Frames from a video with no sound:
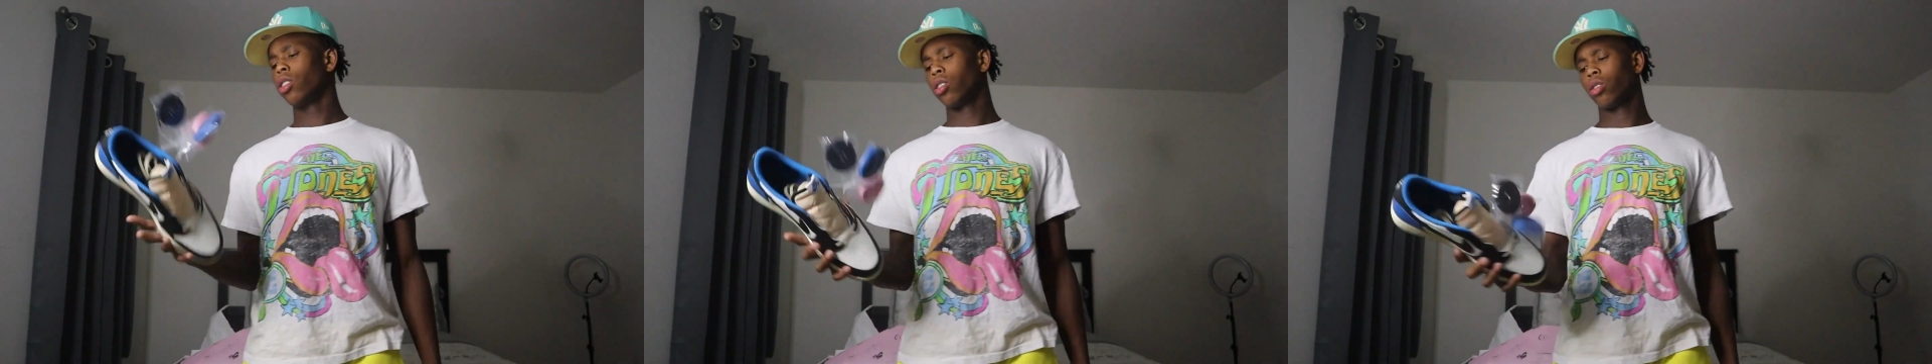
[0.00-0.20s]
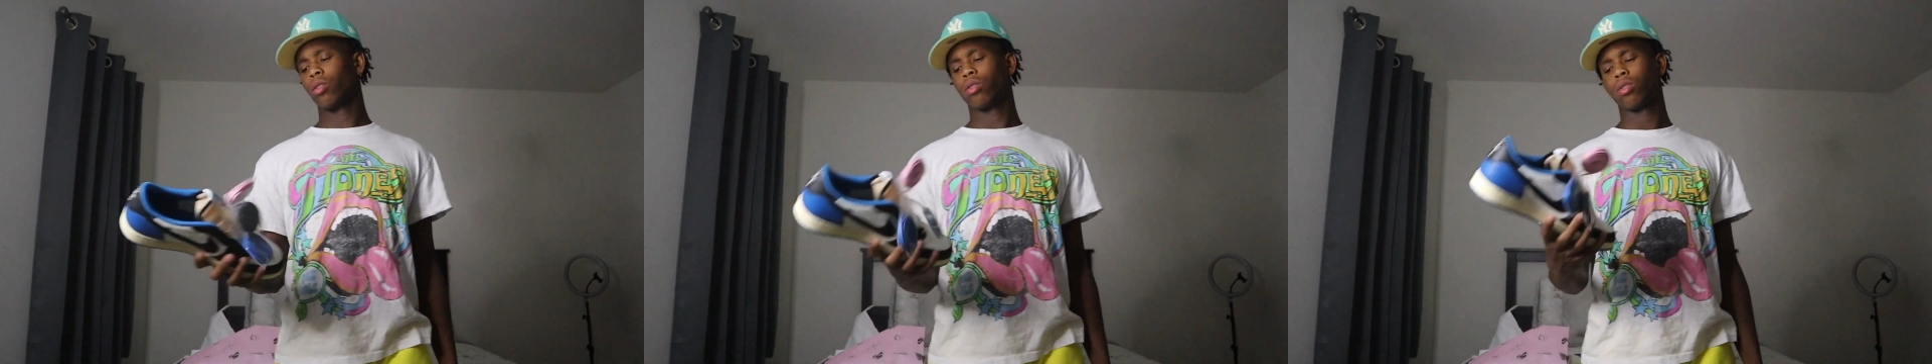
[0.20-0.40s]

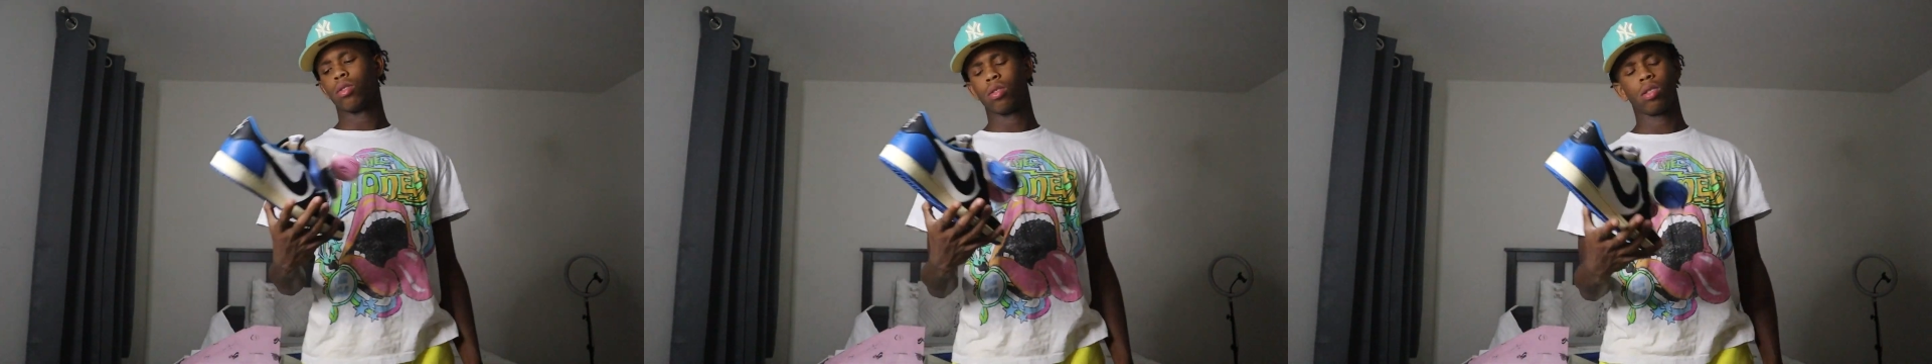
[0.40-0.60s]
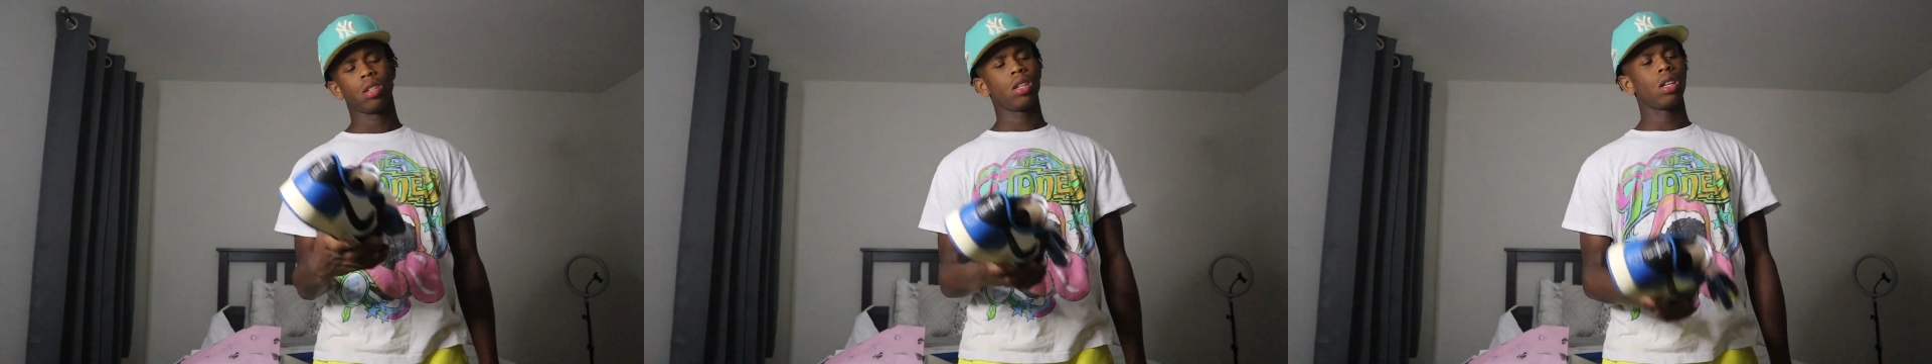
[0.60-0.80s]
though.
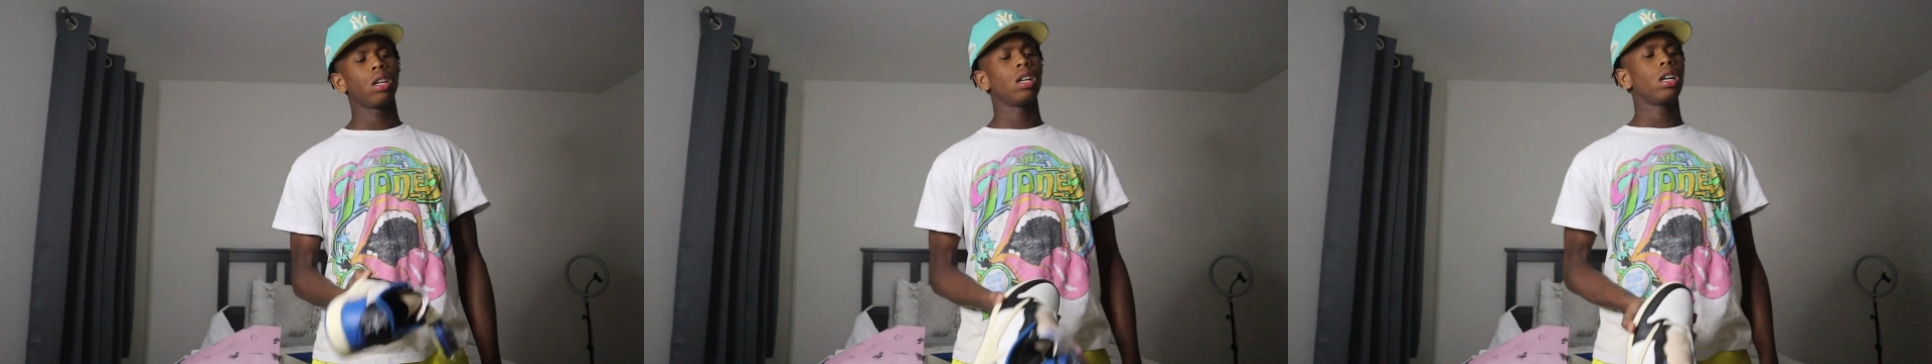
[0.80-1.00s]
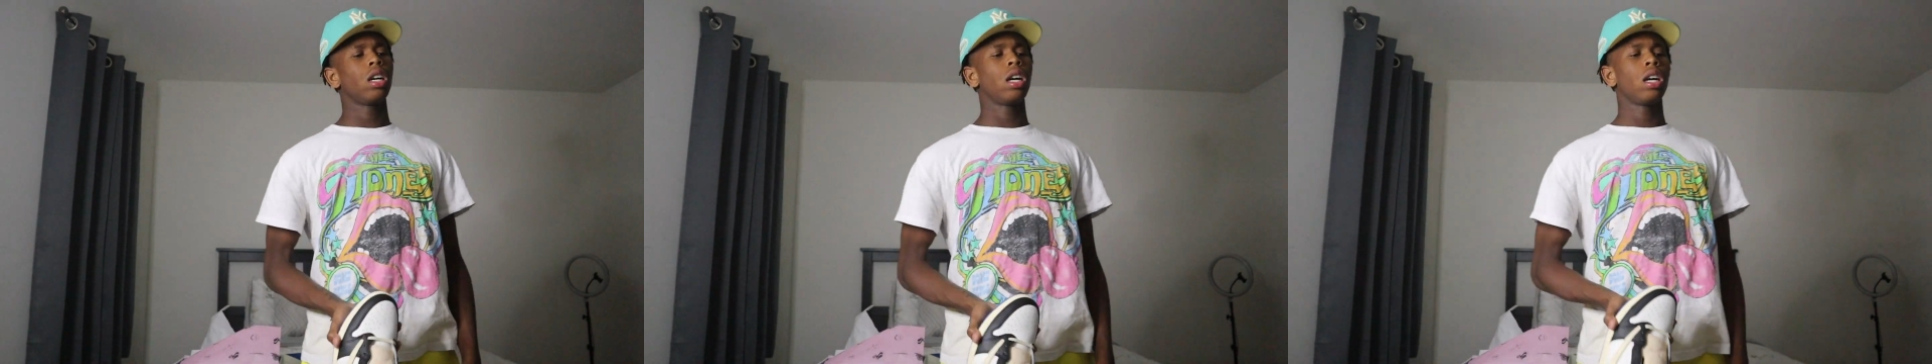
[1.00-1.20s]

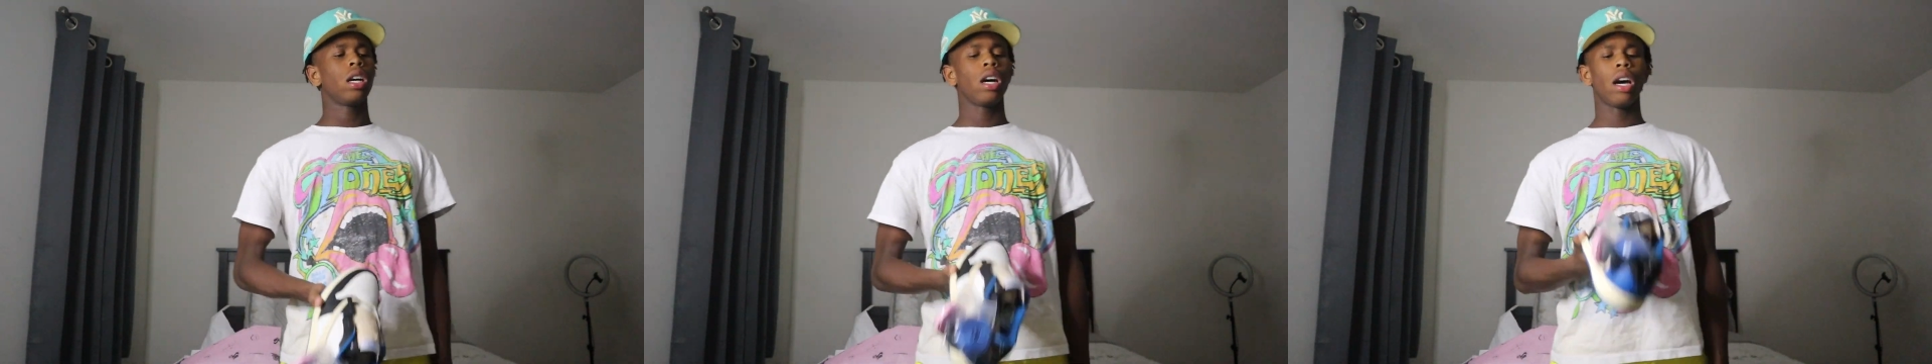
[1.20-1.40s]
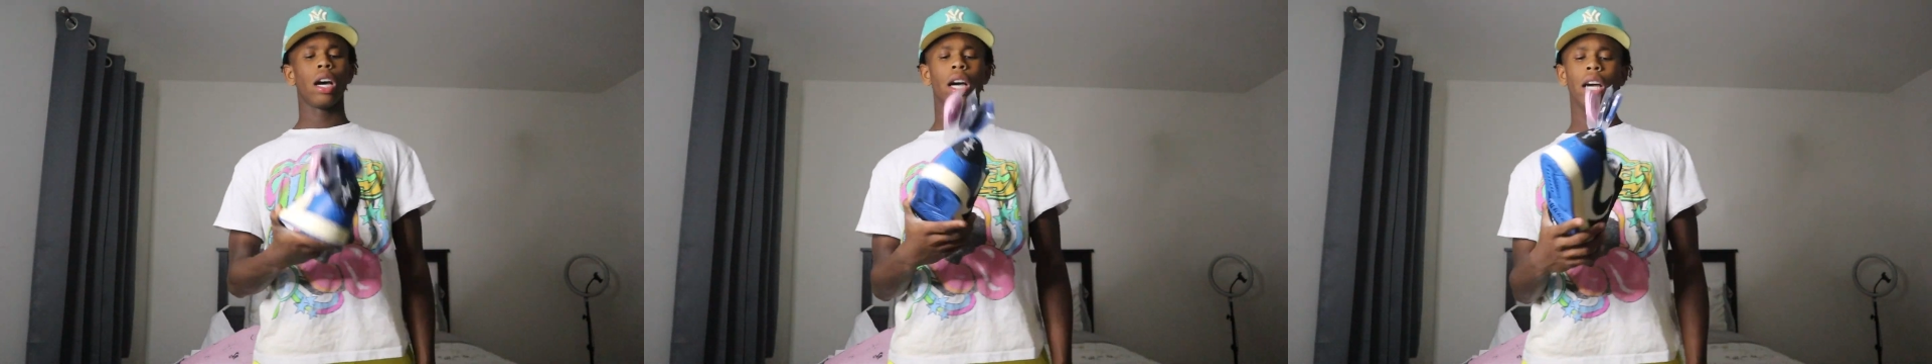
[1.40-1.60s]

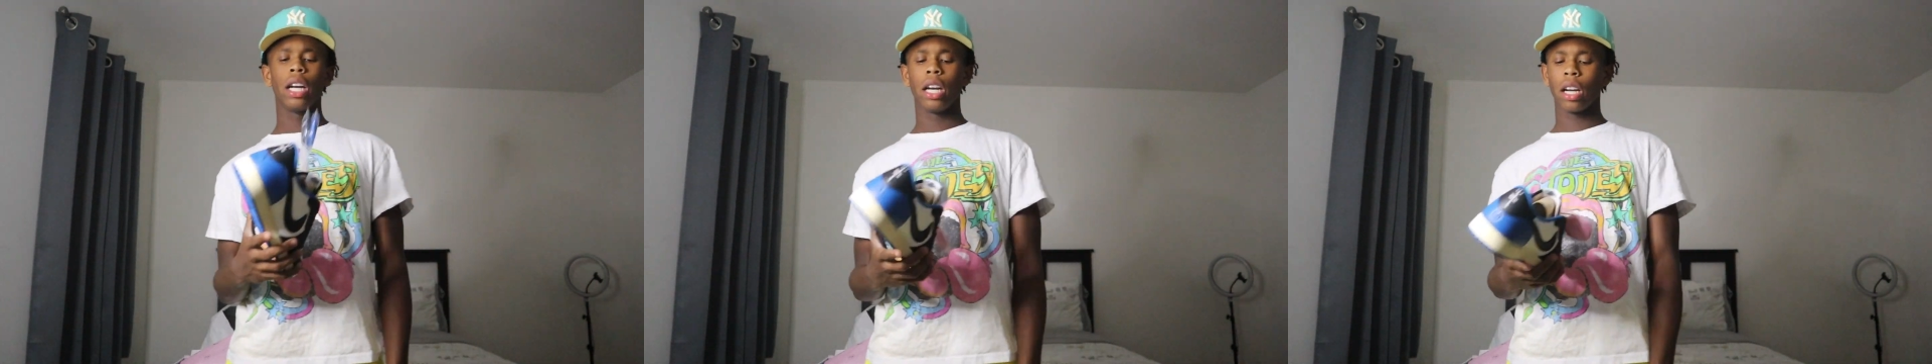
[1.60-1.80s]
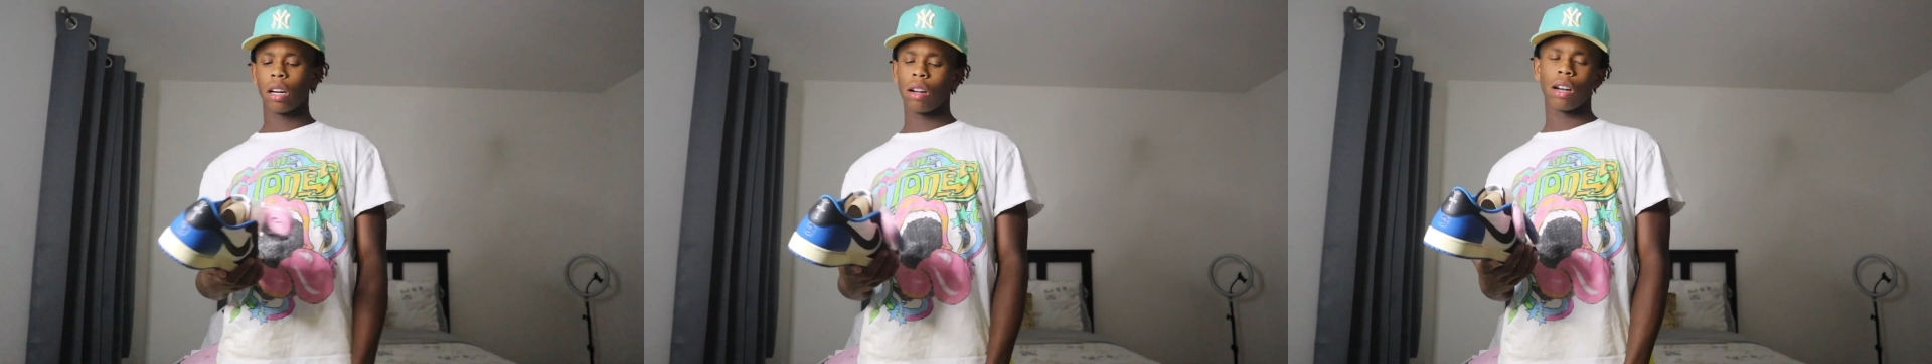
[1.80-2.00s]
I
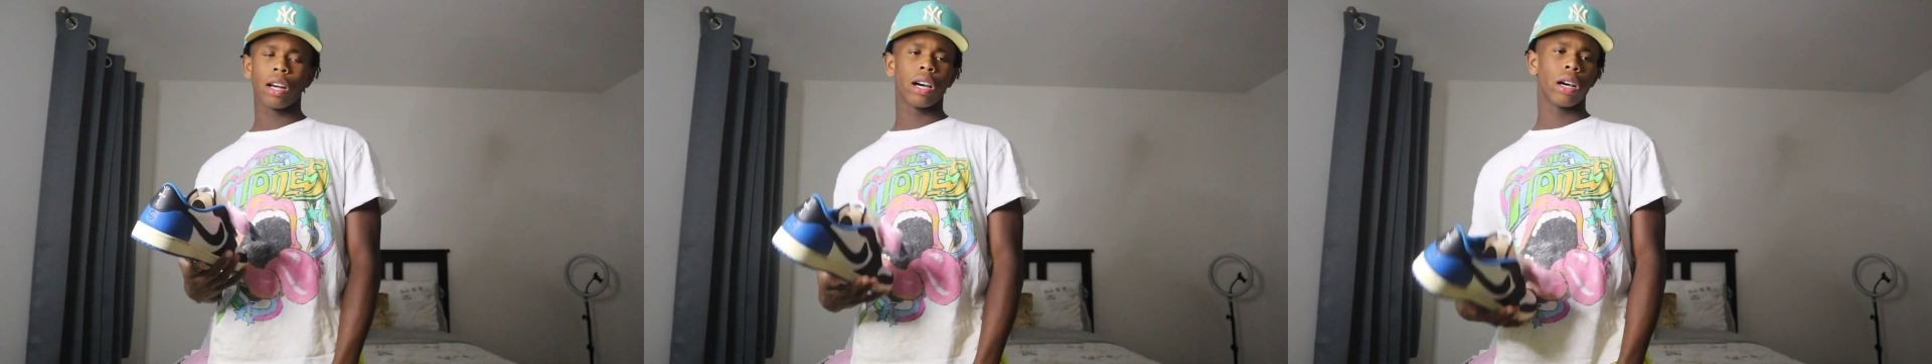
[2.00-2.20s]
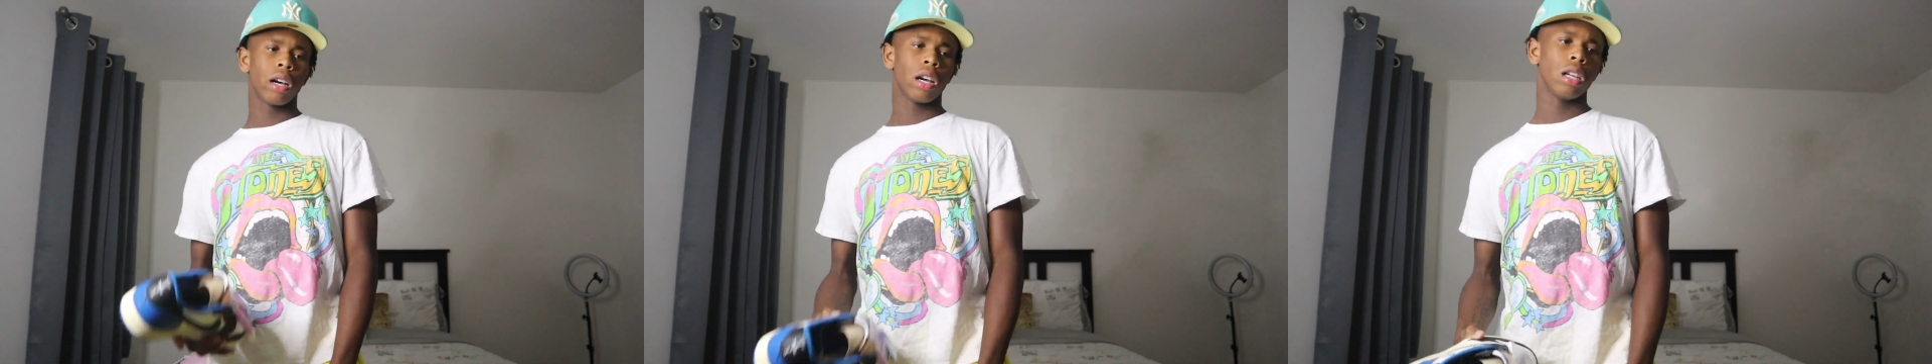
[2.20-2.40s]
ain't even gonna
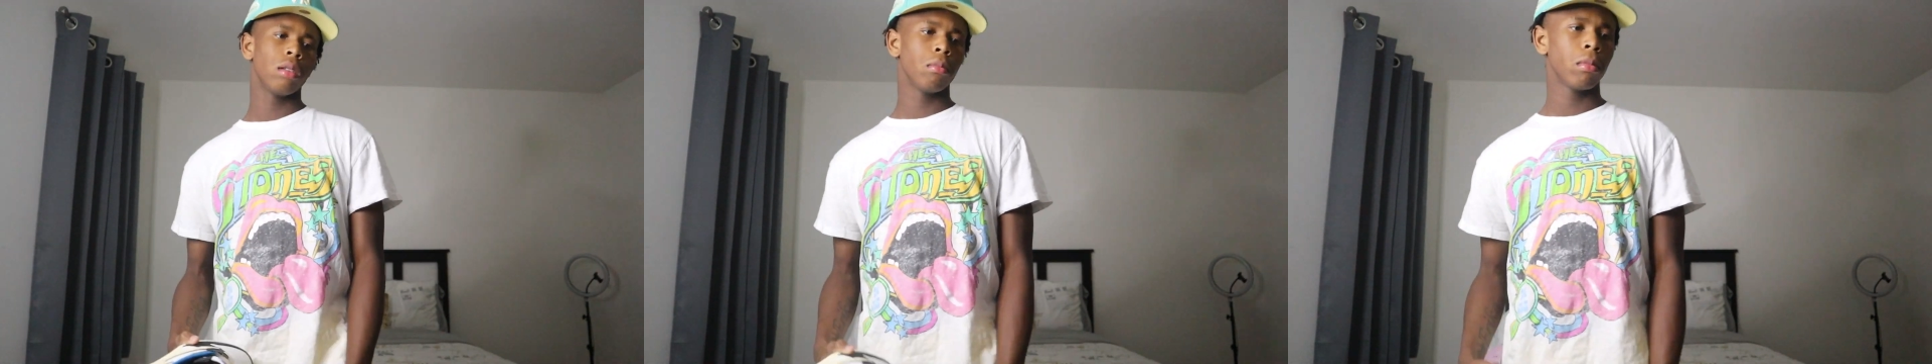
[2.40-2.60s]
lie.